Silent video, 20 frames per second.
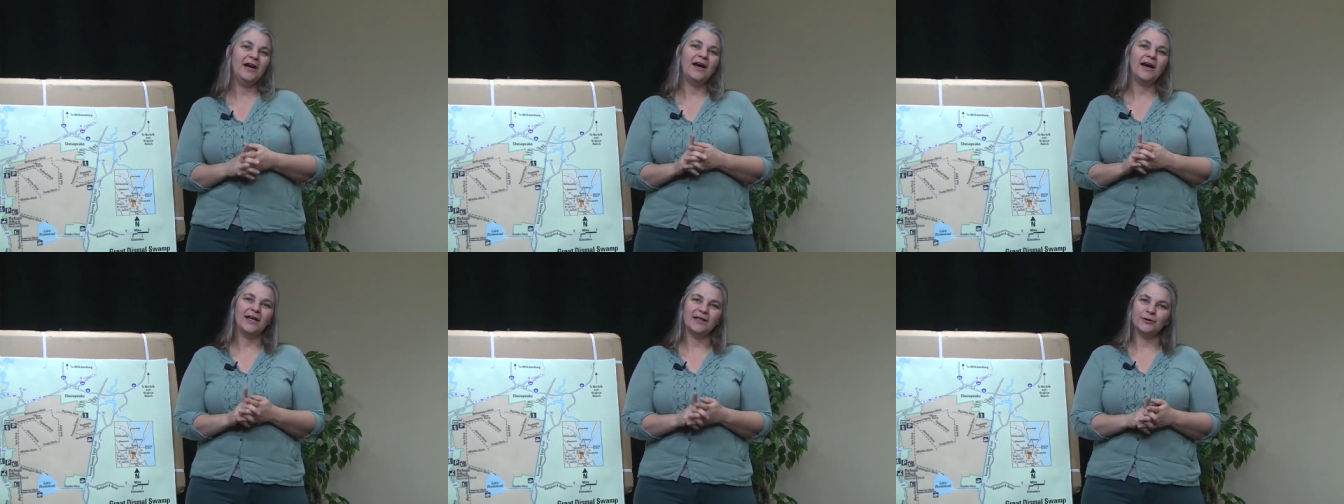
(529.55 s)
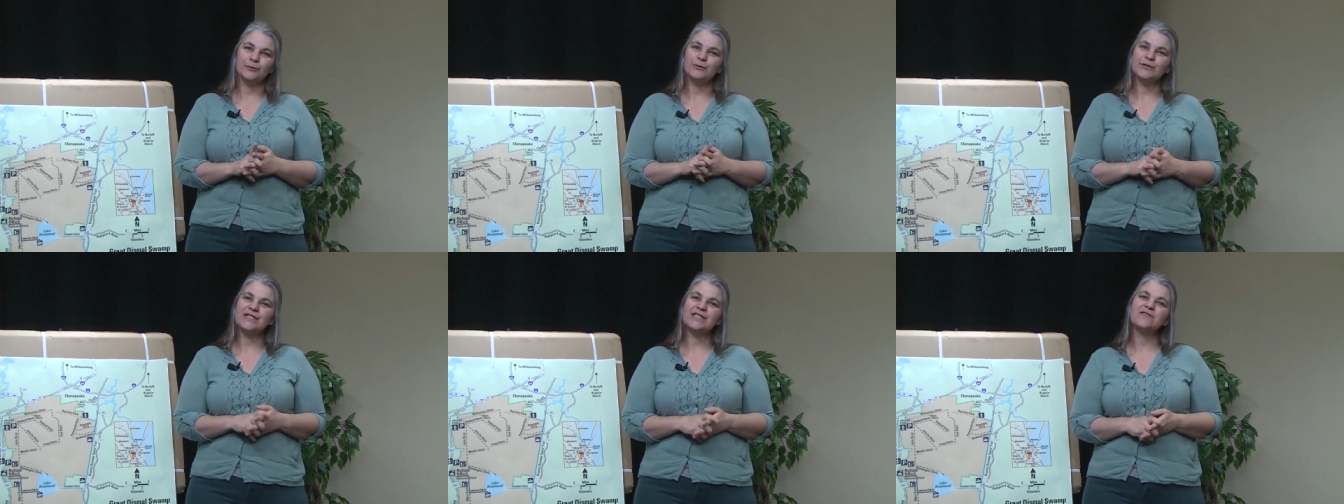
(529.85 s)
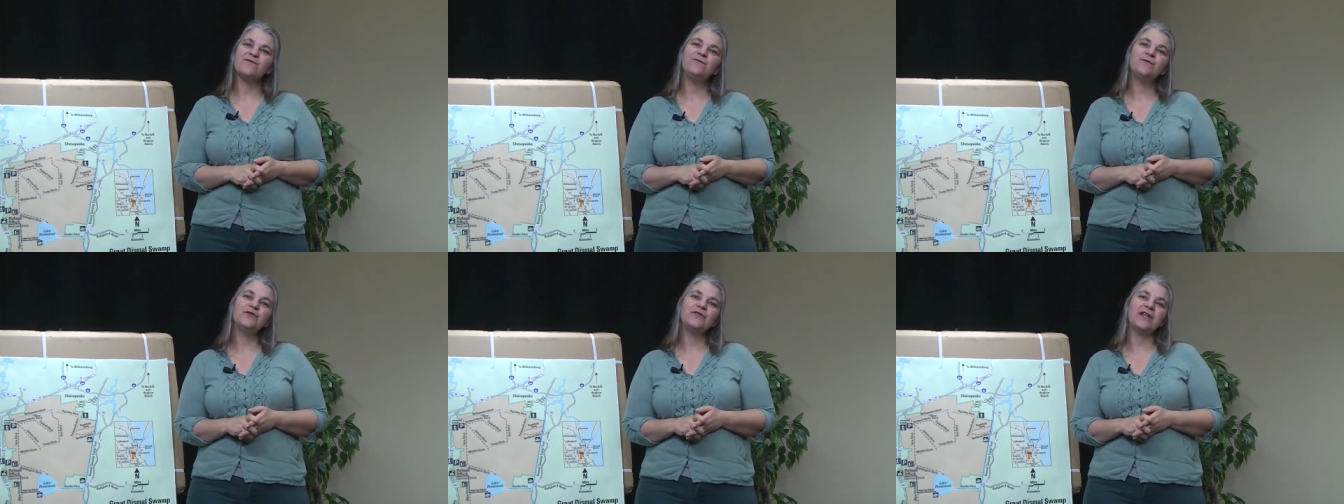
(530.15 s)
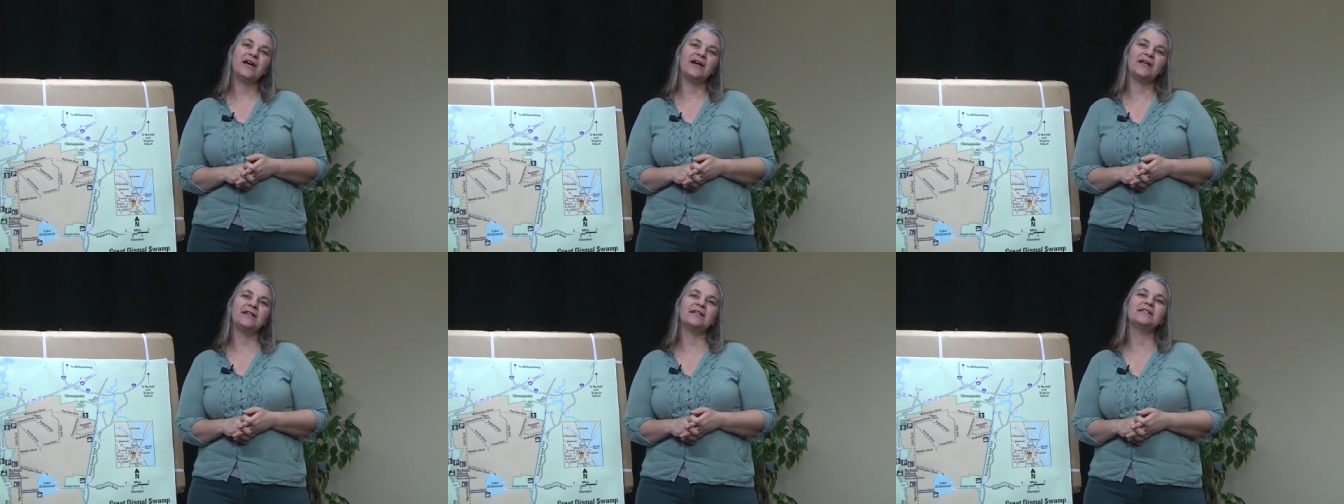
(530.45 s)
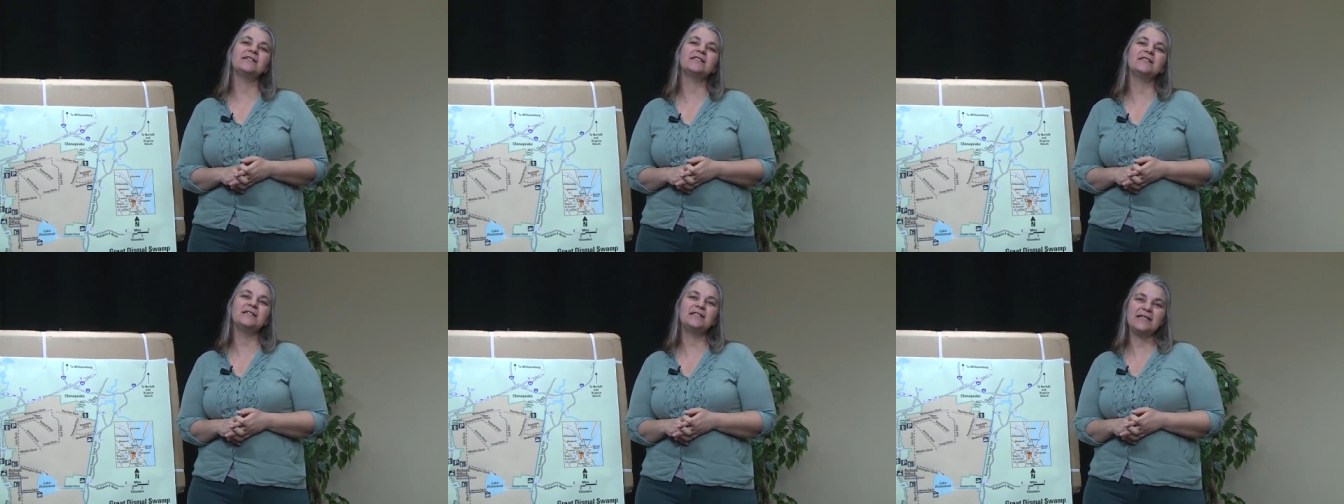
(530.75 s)
And the reason for that
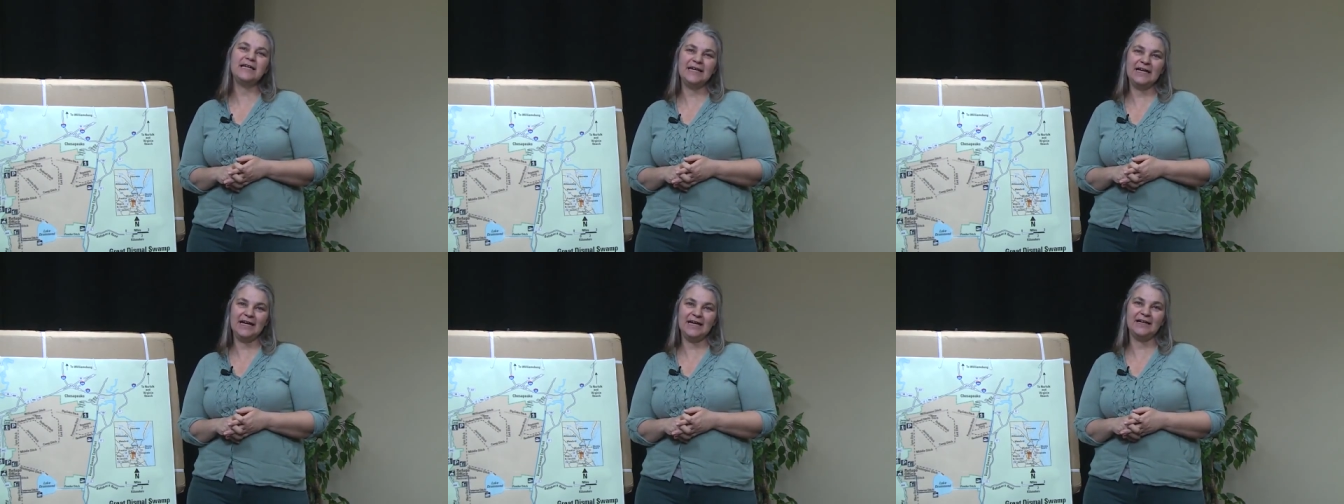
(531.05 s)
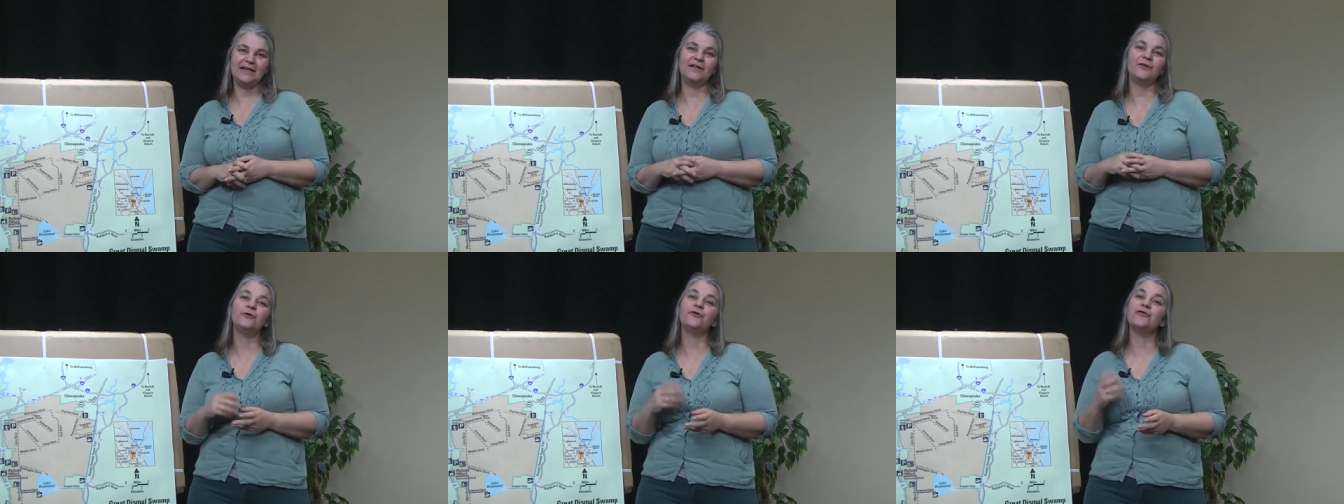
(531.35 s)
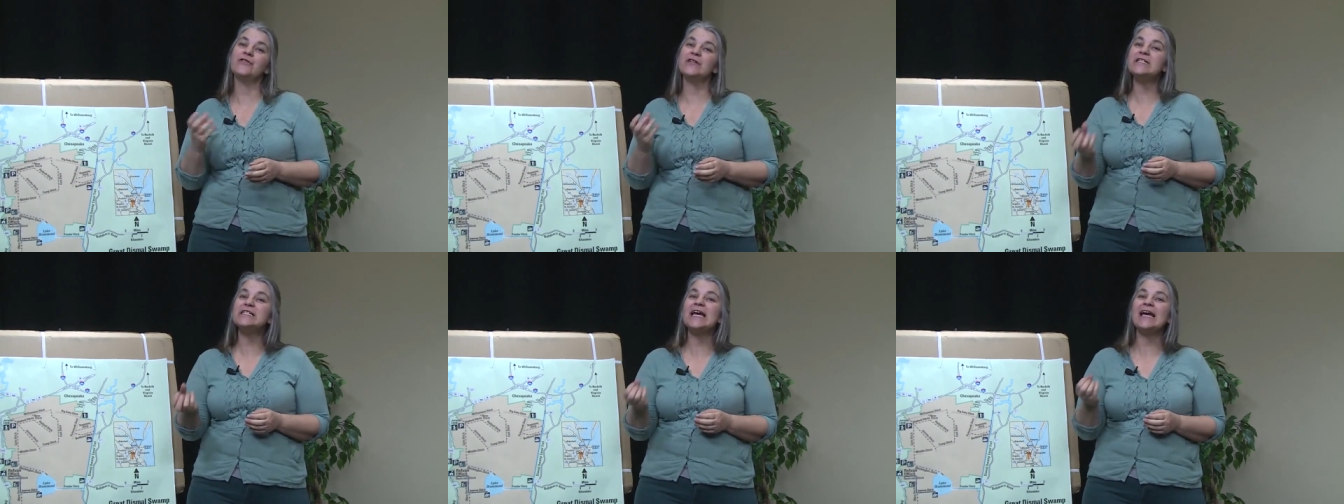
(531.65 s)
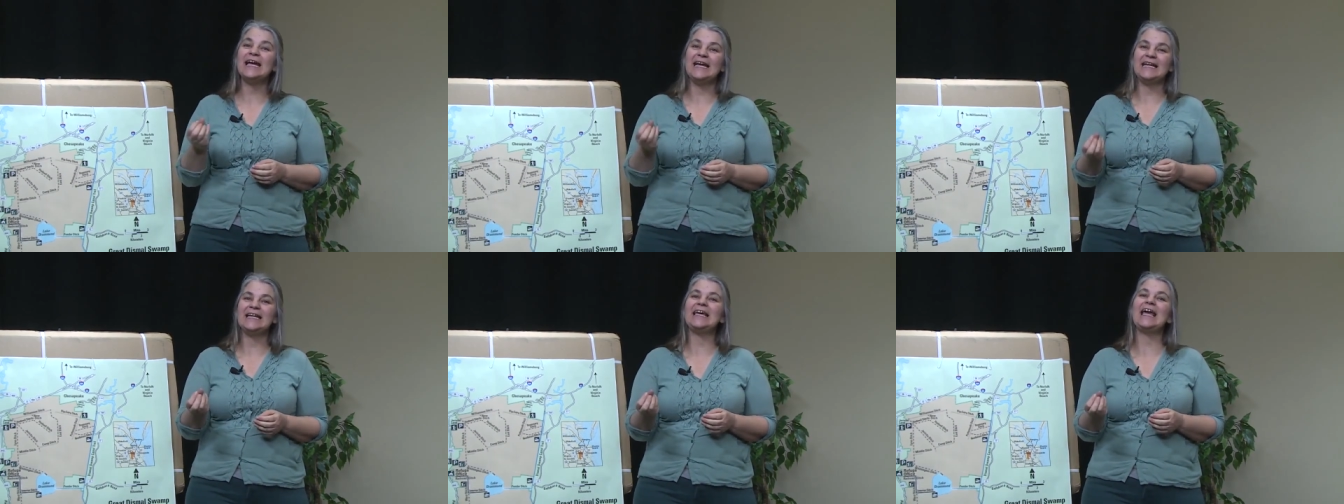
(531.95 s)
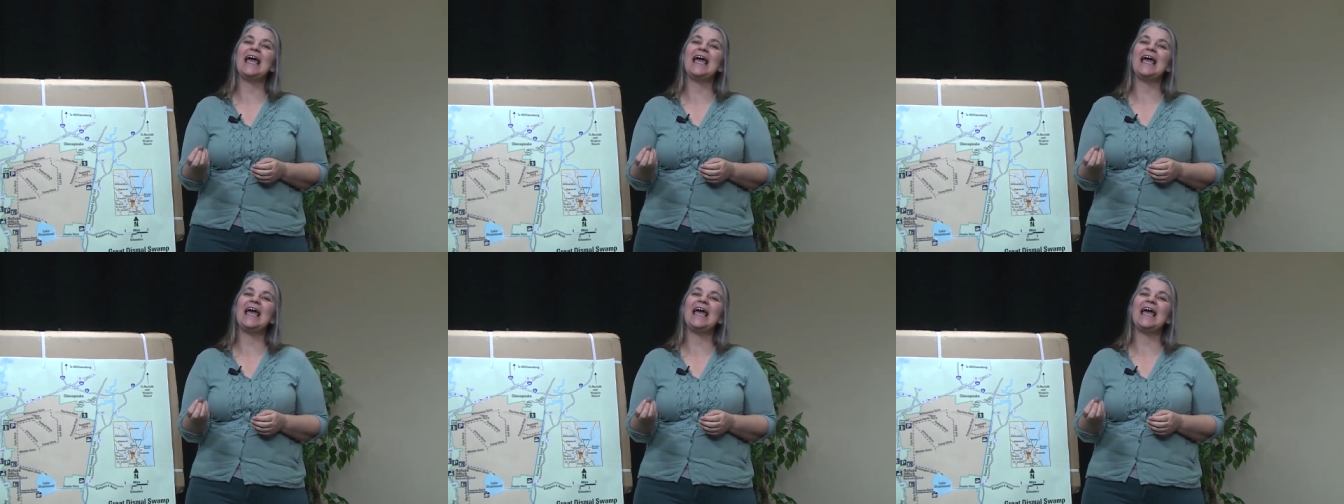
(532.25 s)
is the tannin or the tannic